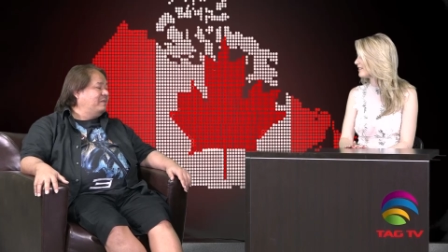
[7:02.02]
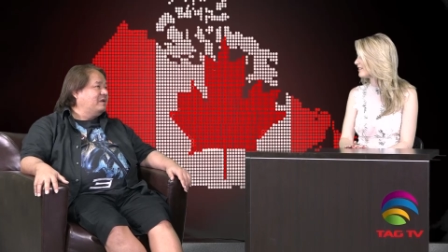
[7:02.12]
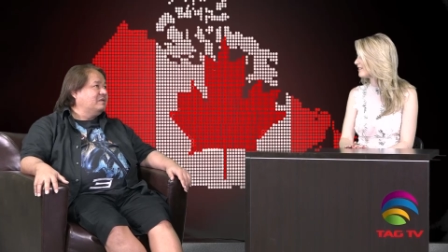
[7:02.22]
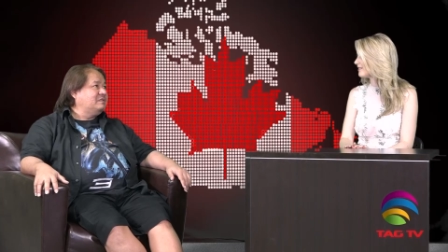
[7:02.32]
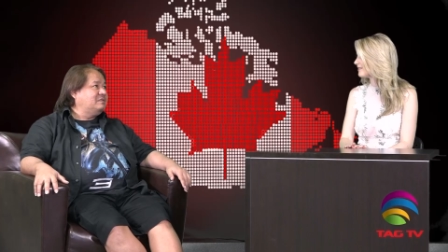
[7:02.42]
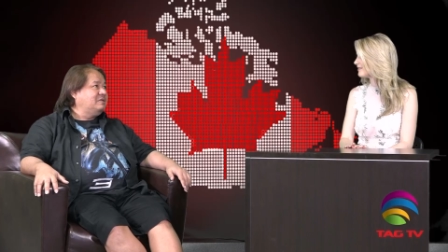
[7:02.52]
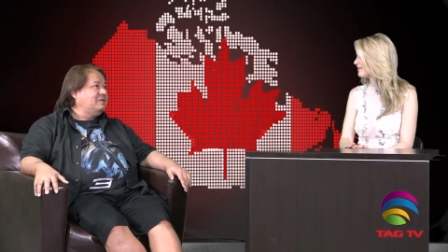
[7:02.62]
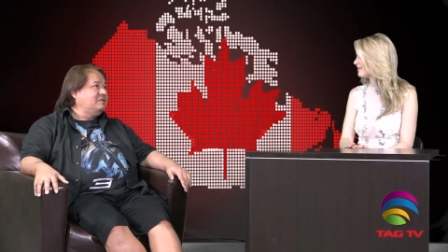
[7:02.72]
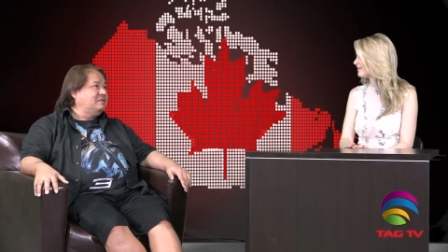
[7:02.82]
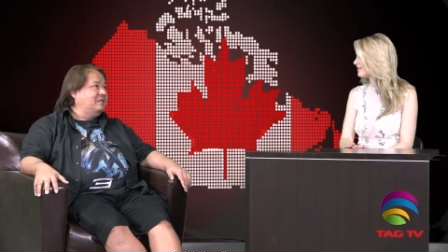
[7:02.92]
because
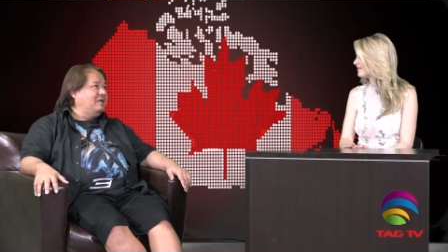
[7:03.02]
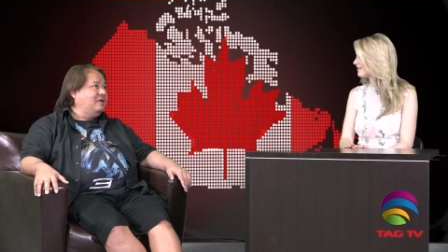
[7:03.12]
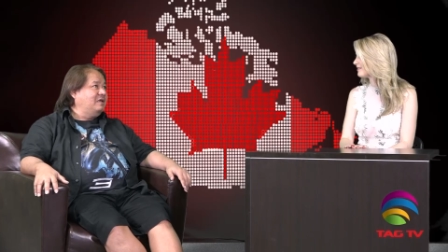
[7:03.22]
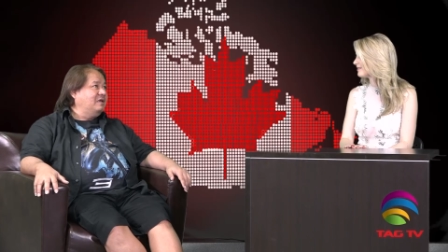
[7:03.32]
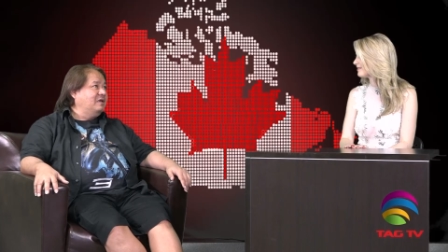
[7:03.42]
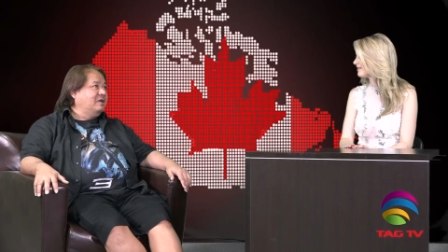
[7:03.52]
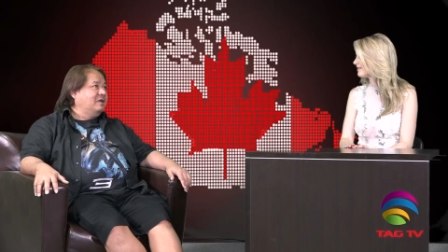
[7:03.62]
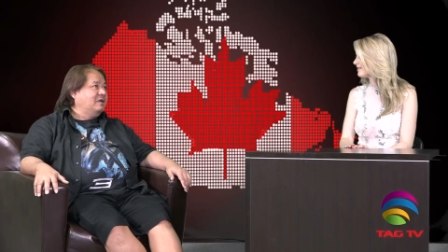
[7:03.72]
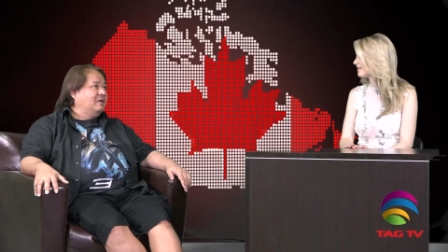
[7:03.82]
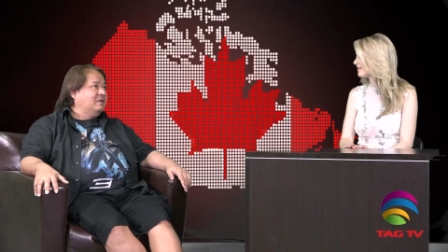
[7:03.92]
seriously,
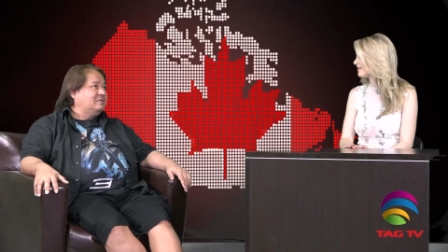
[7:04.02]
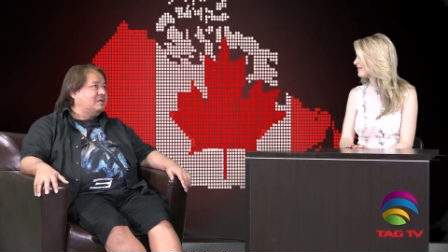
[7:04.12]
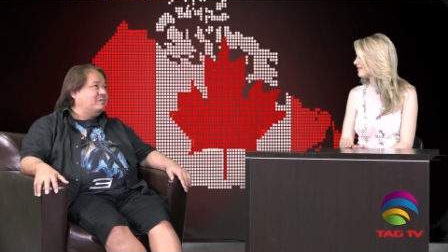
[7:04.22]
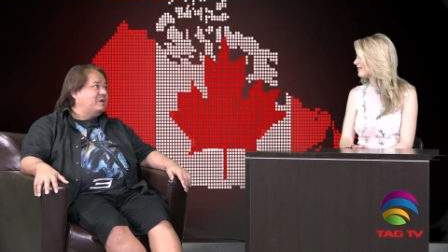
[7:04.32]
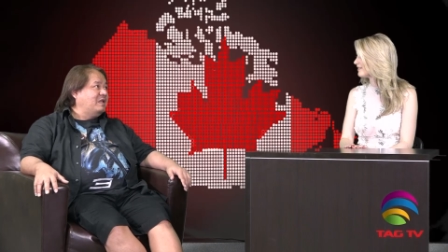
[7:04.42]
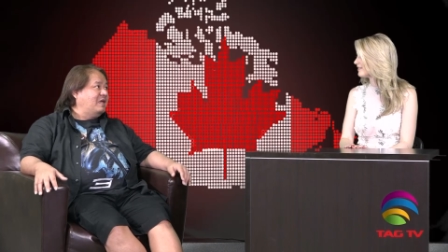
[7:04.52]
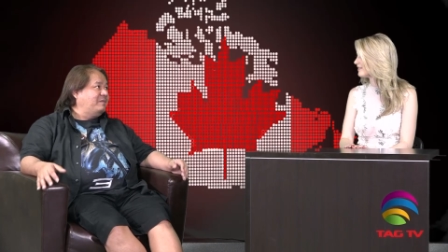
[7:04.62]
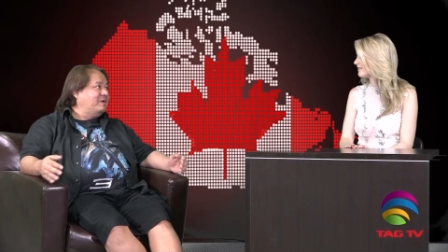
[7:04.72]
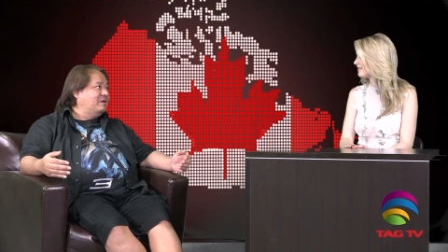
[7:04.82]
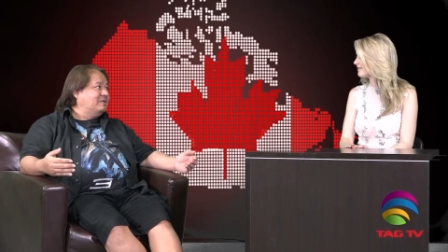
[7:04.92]
someone
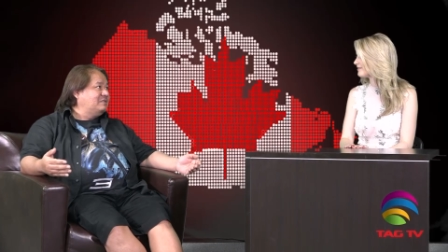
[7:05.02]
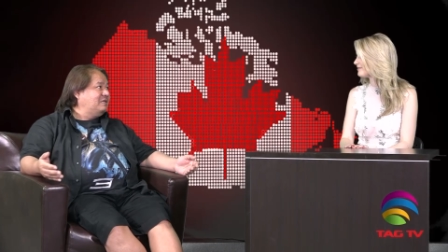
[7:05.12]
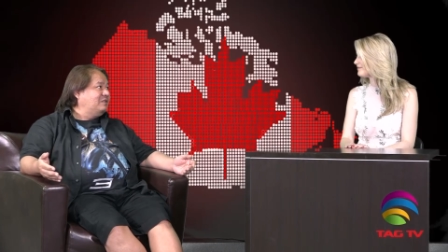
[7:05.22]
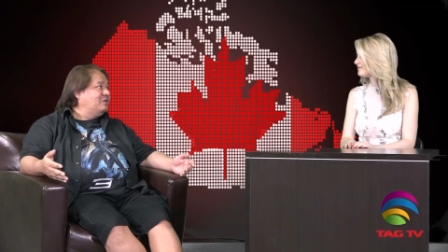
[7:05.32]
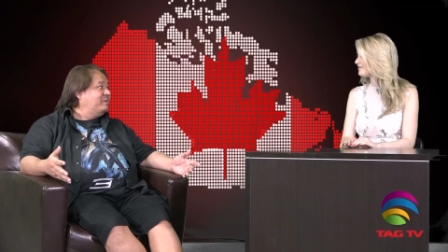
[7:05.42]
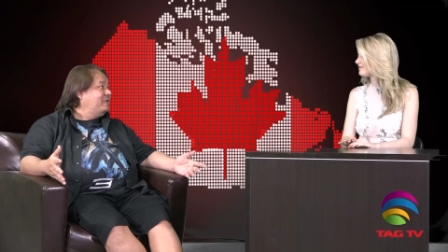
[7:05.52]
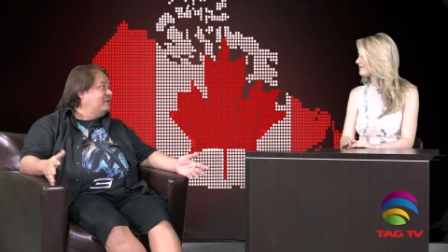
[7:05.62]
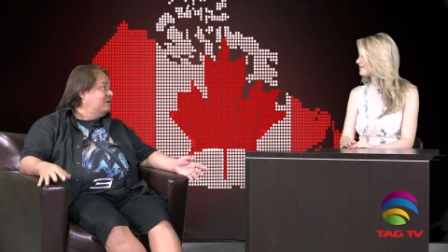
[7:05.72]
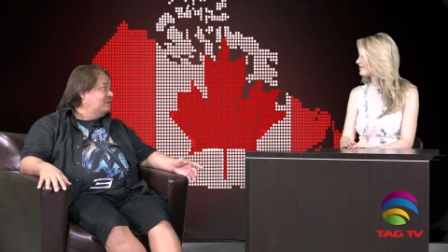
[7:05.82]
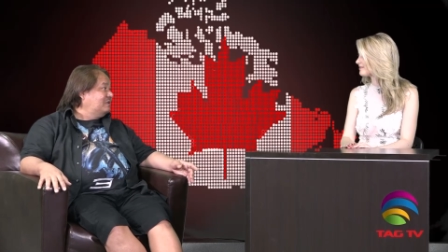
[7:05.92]
like me on the street,
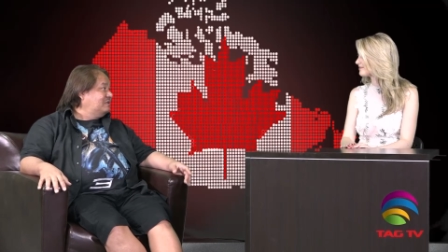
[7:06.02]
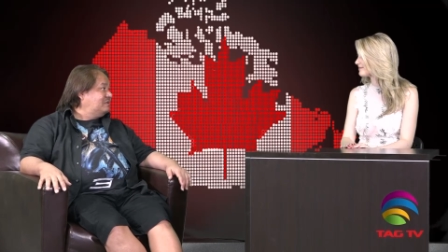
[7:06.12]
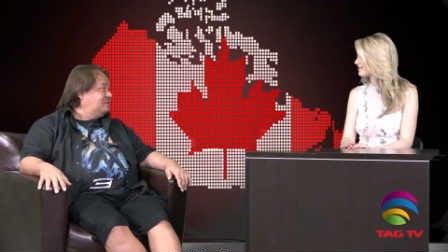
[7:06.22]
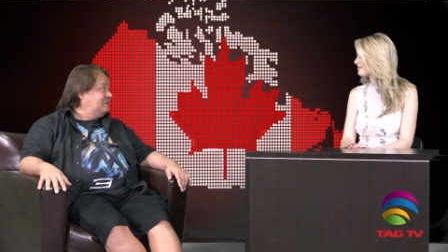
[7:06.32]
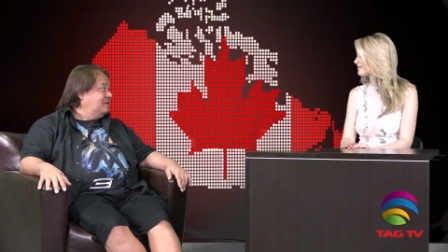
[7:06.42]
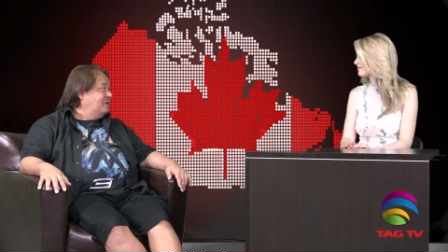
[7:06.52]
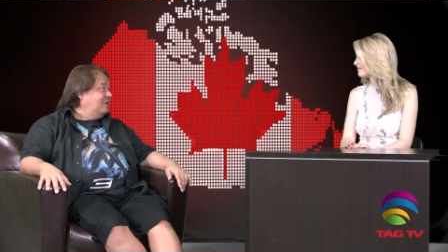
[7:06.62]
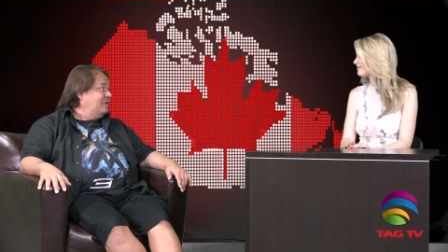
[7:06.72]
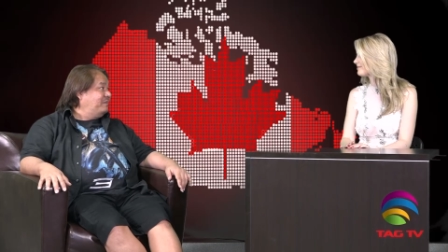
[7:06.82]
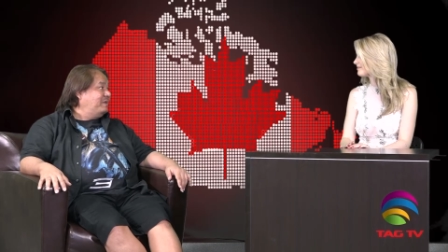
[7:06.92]
nobody notice.
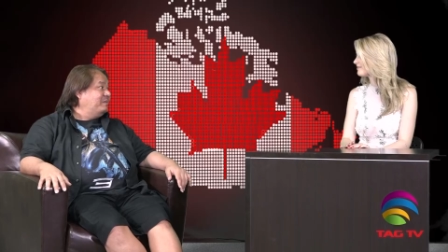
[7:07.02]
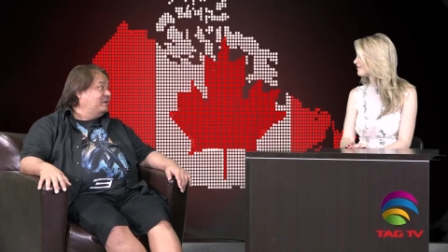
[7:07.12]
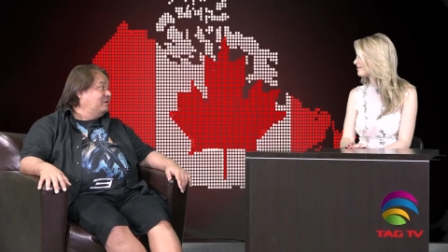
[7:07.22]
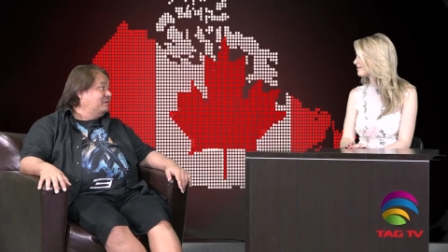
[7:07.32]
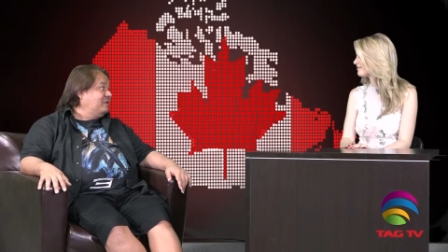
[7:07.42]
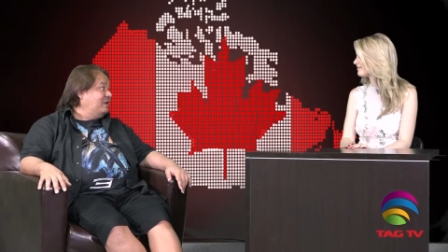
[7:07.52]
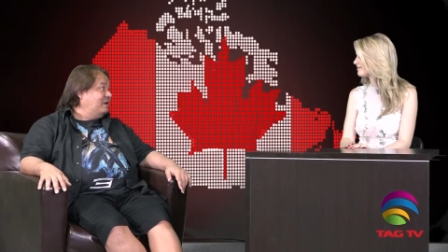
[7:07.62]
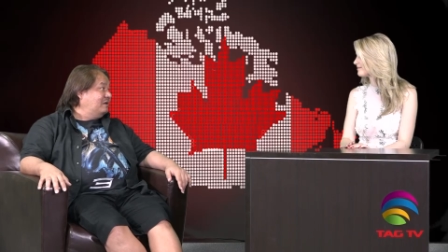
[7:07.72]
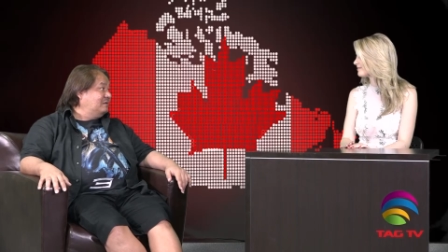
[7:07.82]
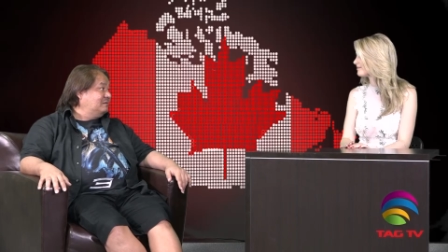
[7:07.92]
Like people don't
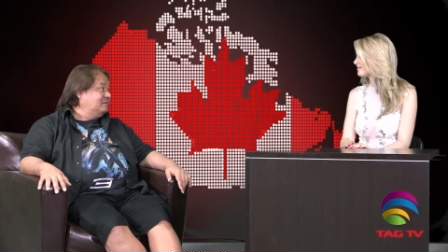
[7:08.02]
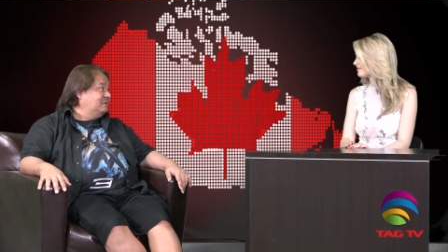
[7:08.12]
care.